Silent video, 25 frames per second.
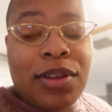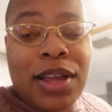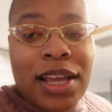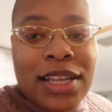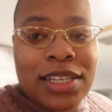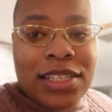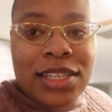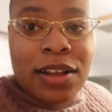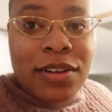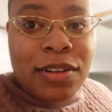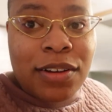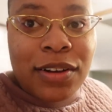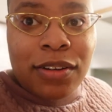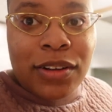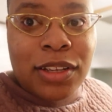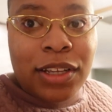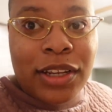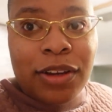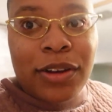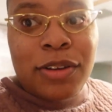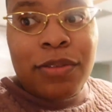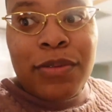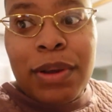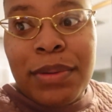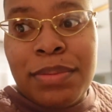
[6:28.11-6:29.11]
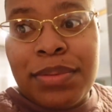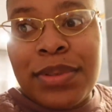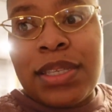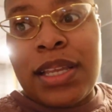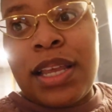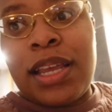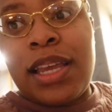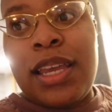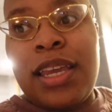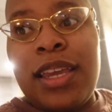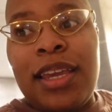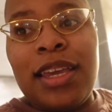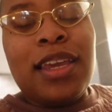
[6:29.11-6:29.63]
I saw it on your
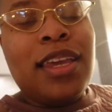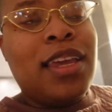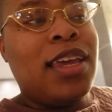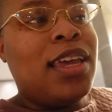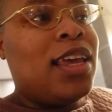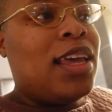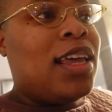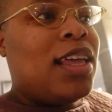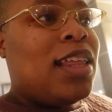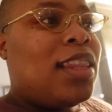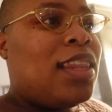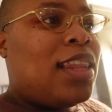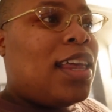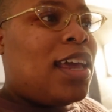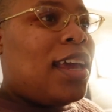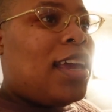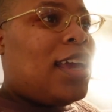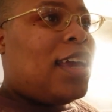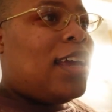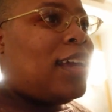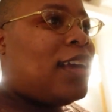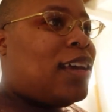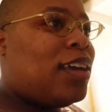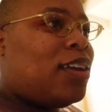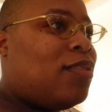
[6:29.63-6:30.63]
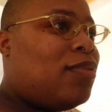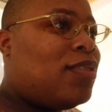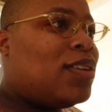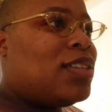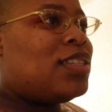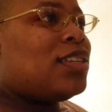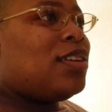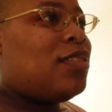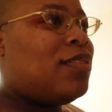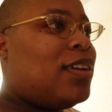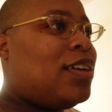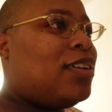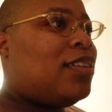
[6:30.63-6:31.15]
website. Like, what's
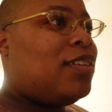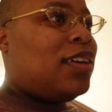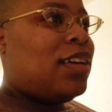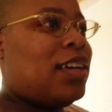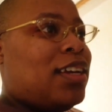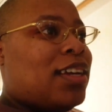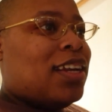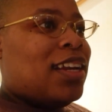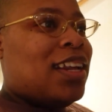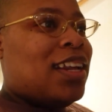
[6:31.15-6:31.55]
going on?